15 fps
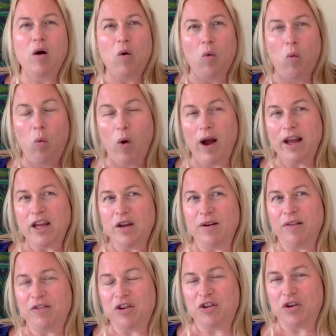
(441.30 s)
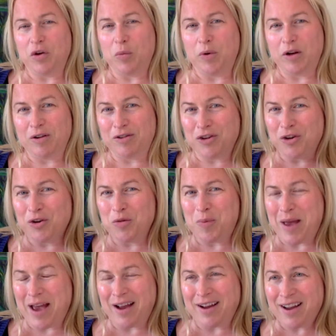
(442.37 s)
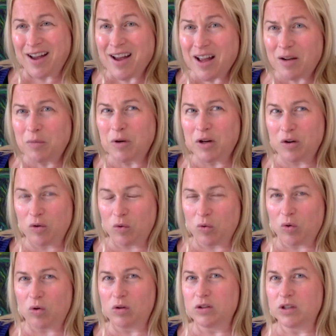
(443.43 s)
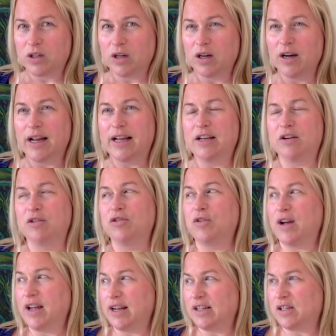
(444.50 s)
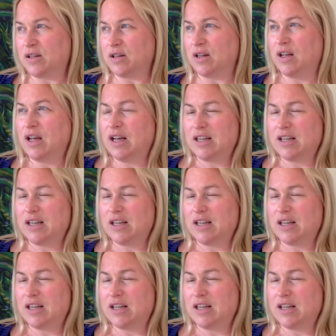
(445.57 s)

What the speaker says: what you have to do when you're turned back on, when you're older and you're trying to